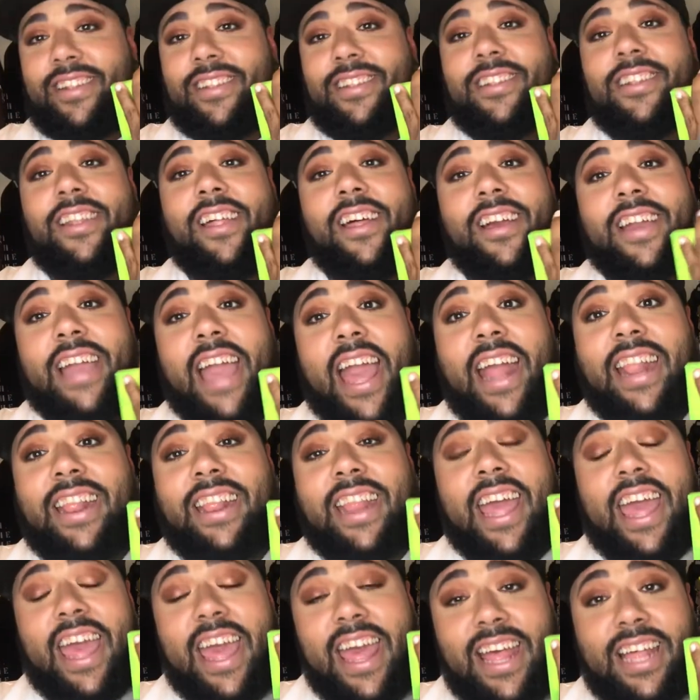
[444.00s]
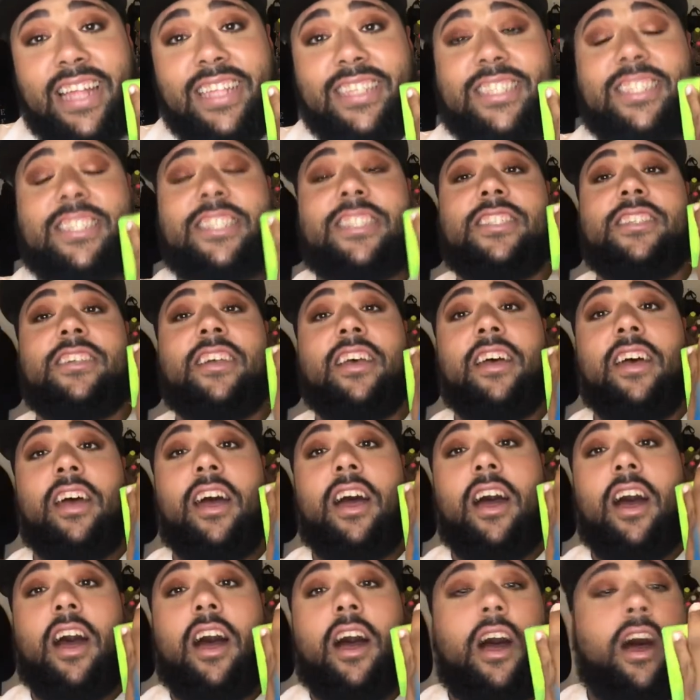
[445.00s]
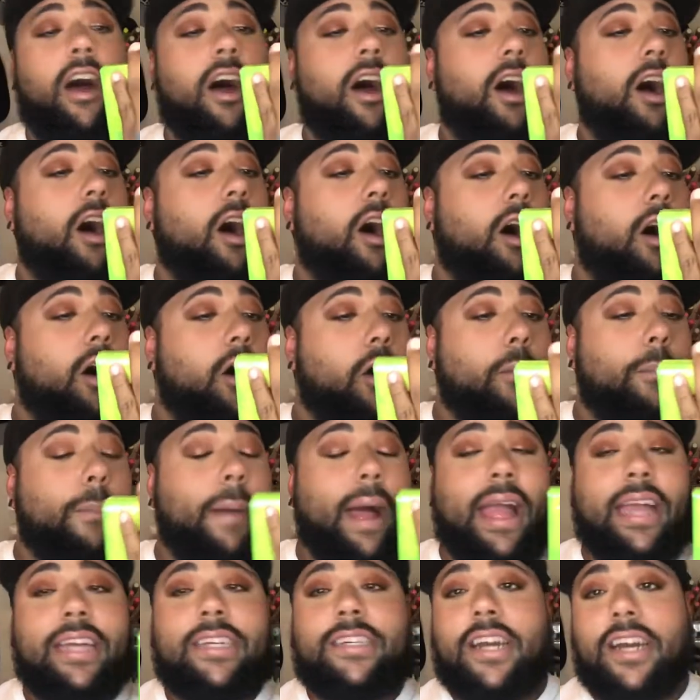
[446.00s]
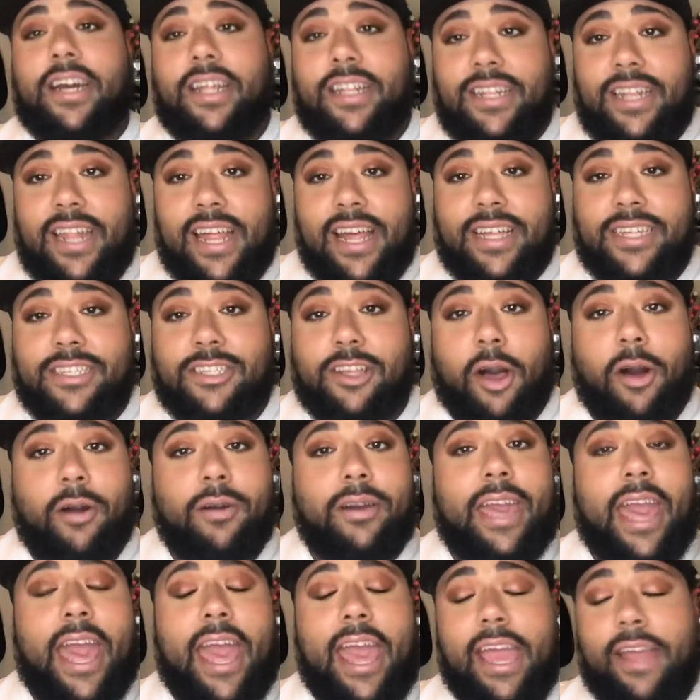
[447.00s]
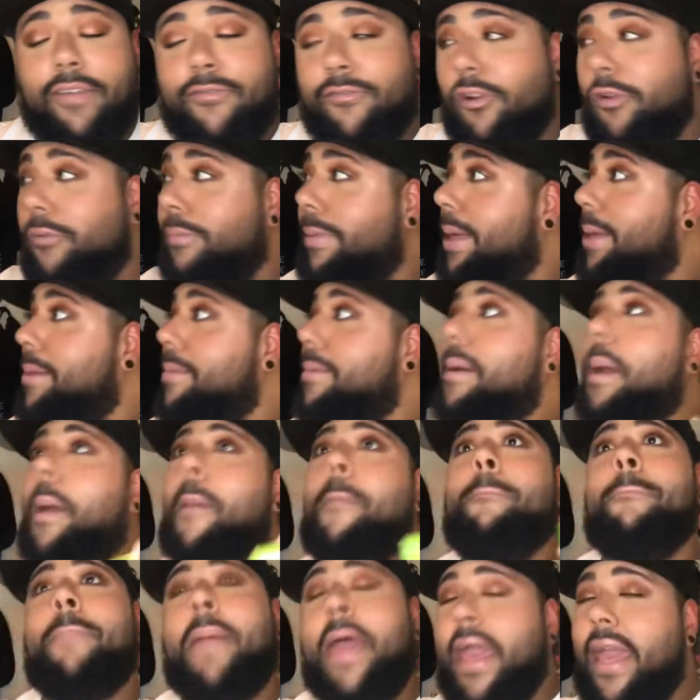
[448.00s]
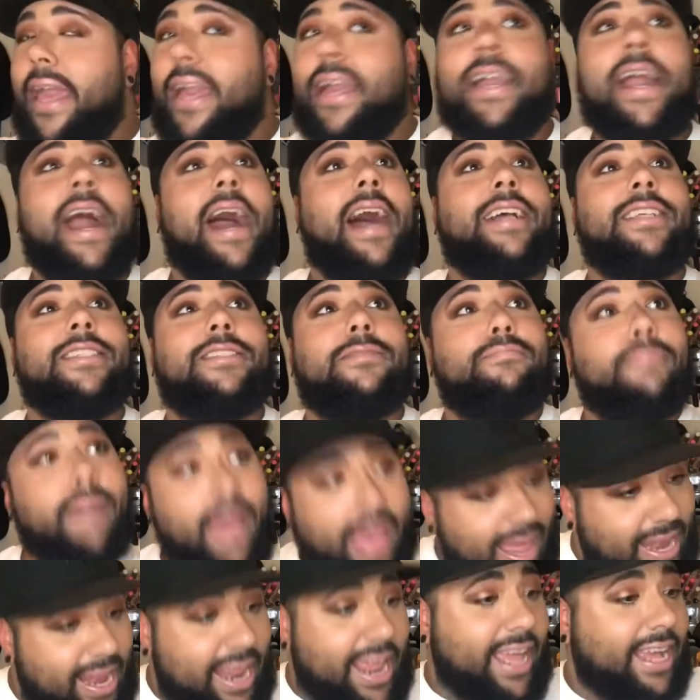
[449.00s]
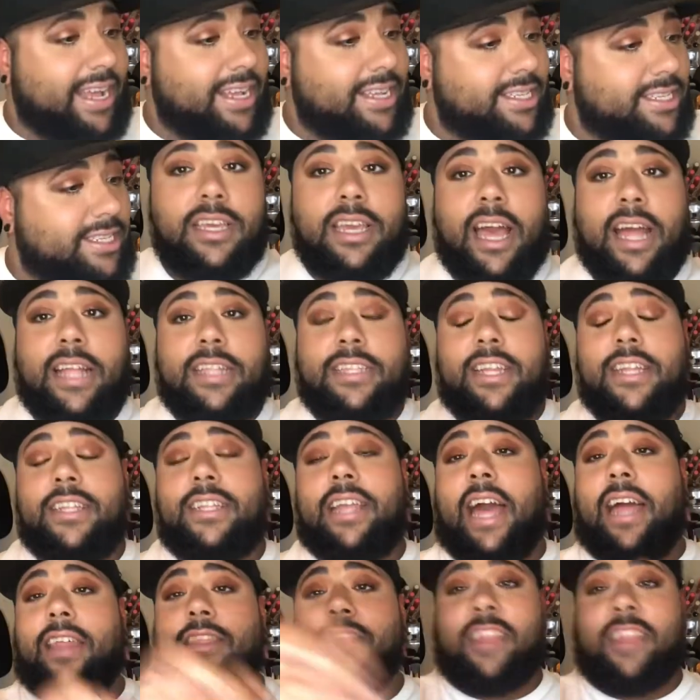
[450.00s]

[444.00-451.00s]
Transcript: Look at this. Oh my goodness. Okay, Ruby May Cosmetics. Y'all did y'all